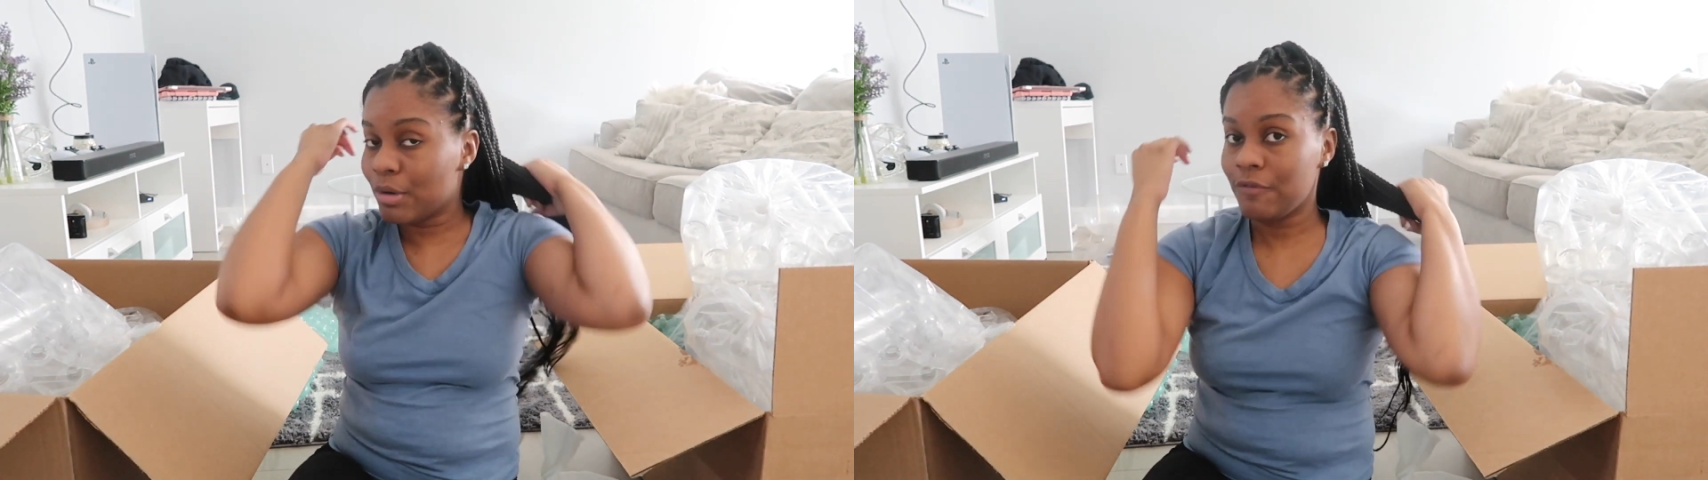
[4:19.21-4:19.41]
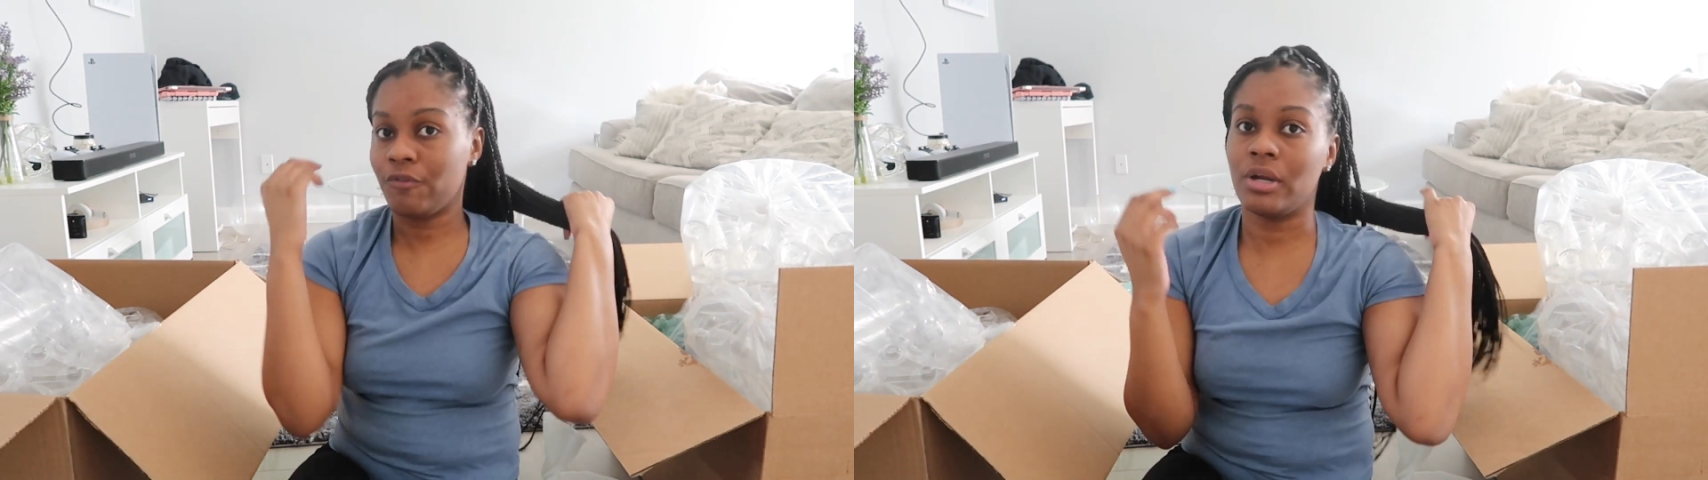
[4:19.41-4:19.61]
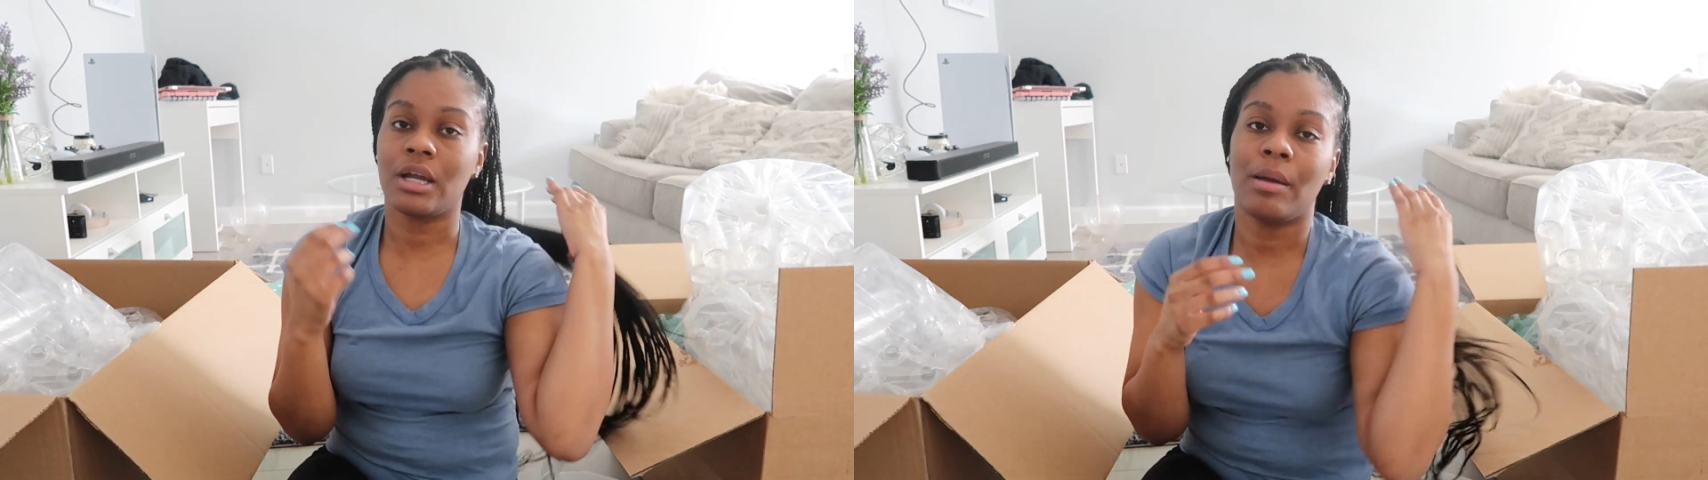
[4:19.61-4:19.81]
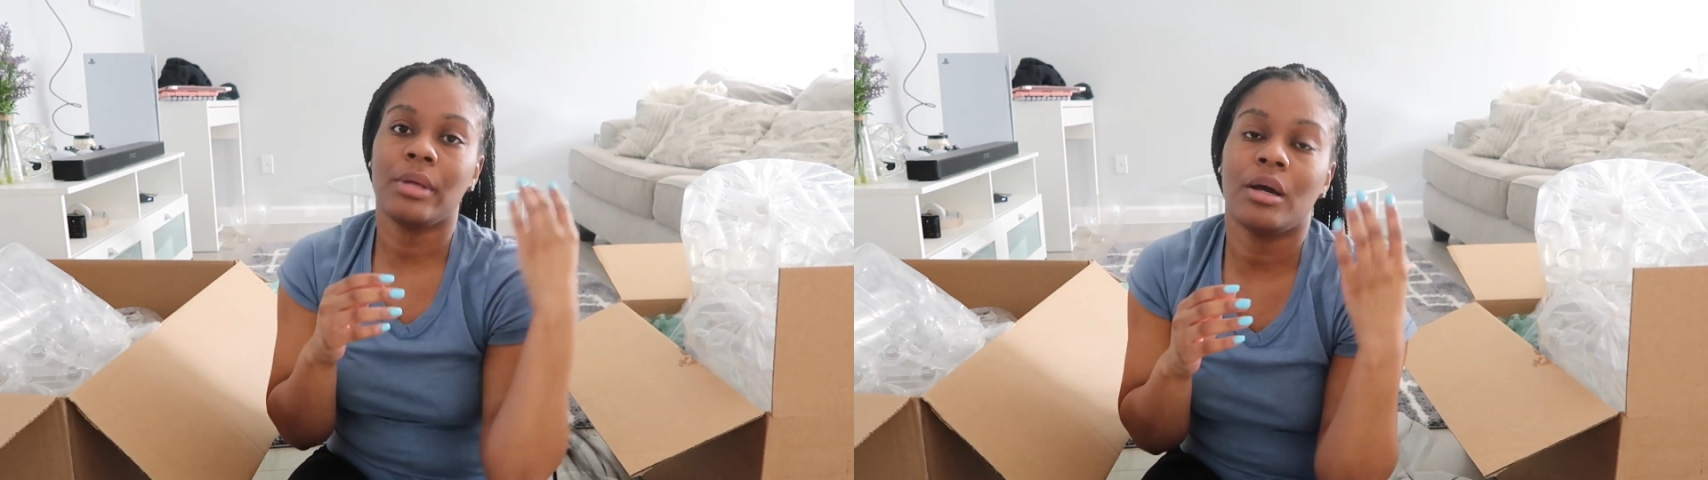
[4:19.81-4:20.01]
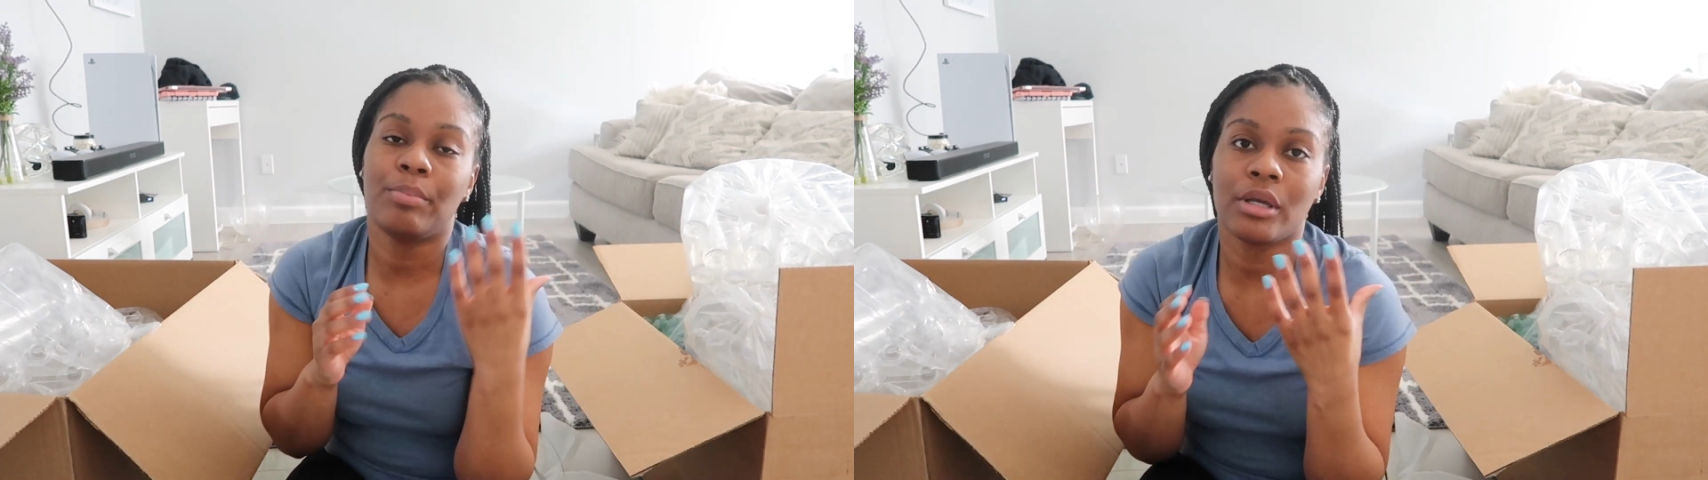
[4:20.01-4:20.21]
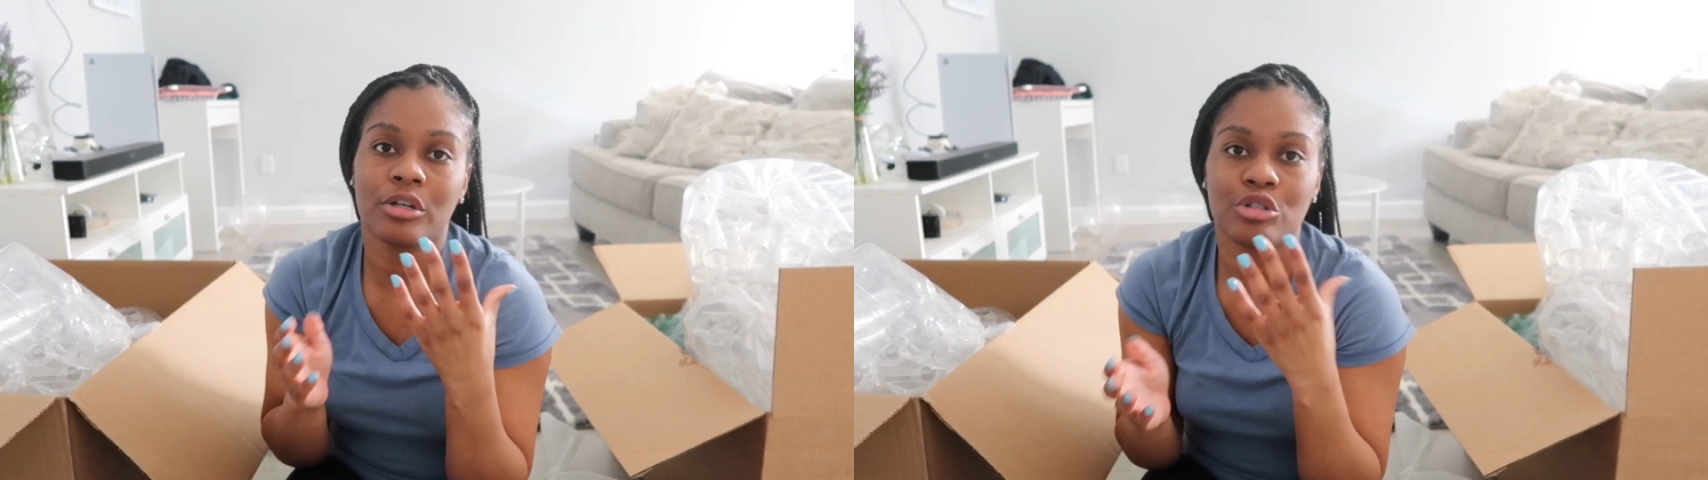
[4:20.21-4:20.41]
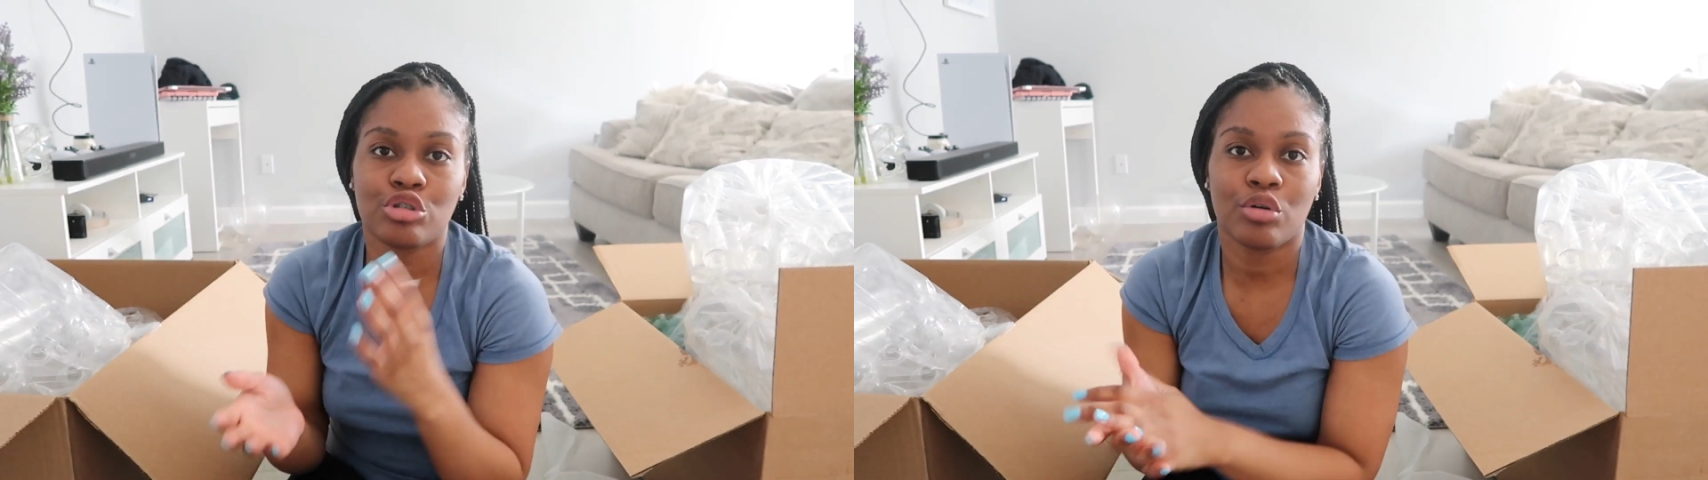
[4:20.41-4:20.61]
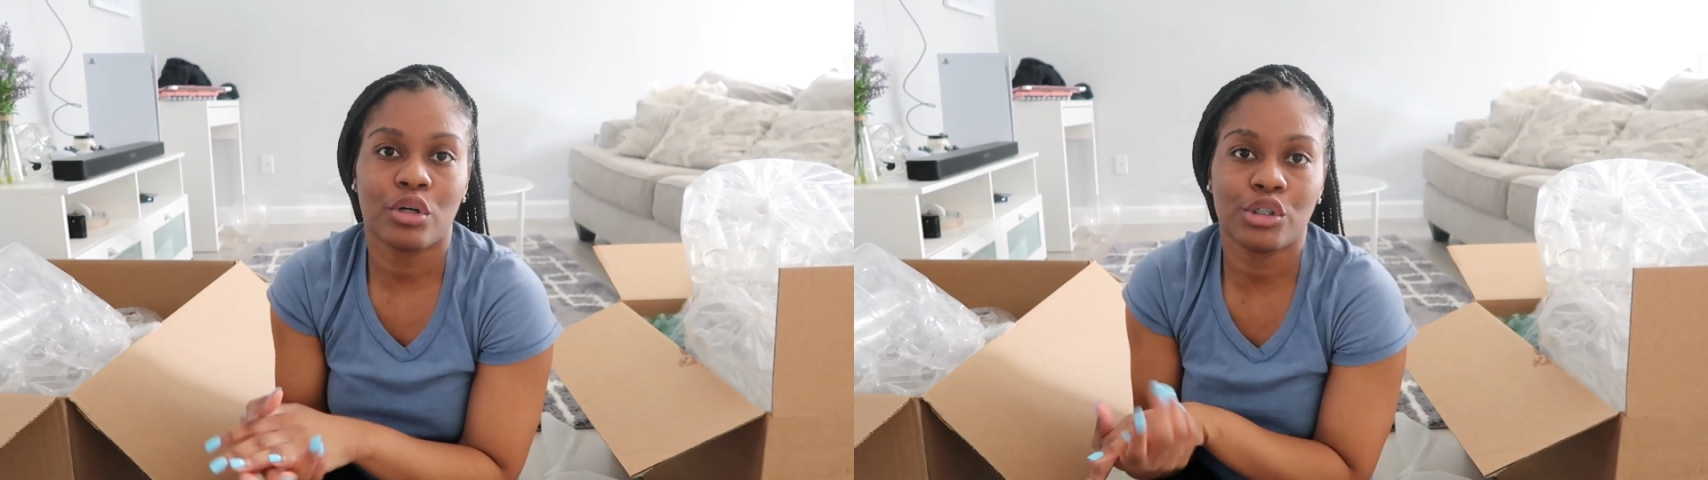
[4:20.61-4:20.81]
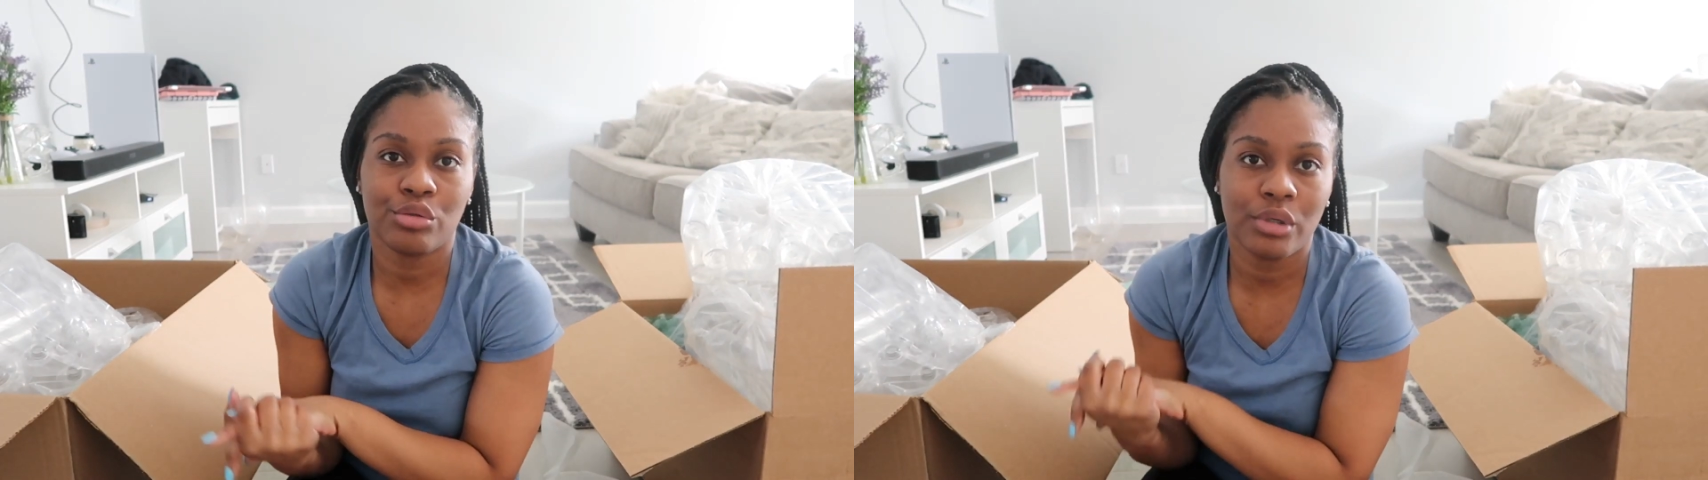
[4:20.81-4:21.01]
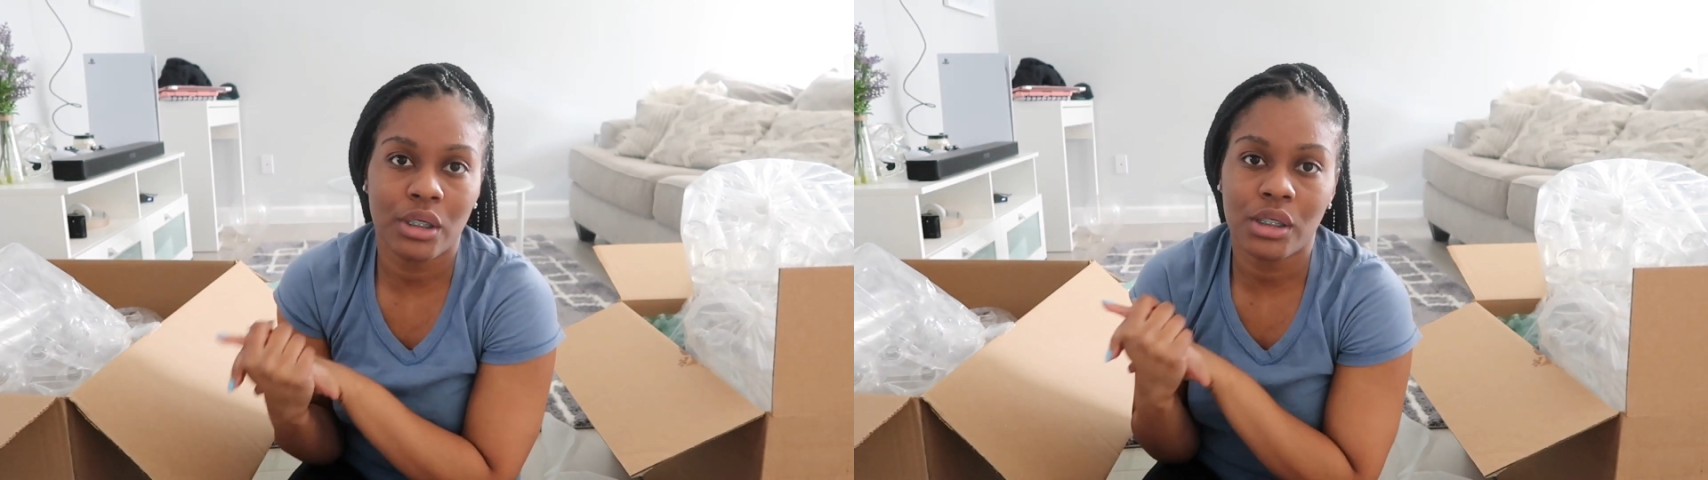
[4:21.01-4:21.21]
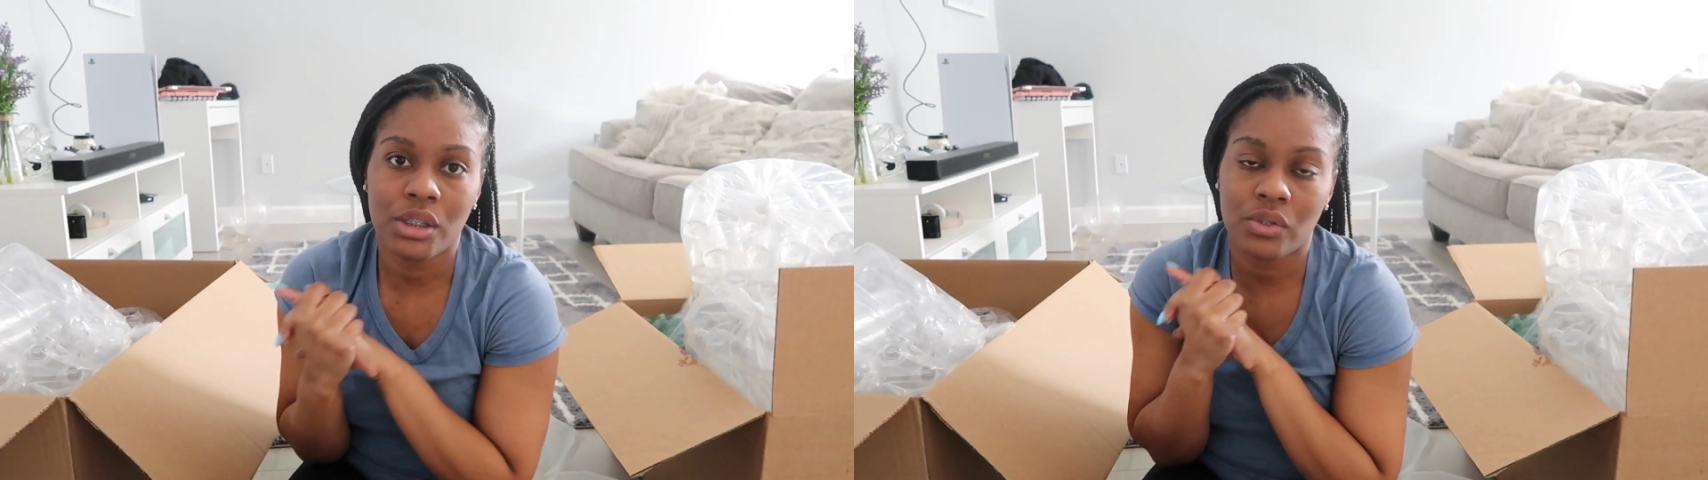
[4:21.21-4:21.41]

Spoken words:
boyfriend got me a bigger storage unit,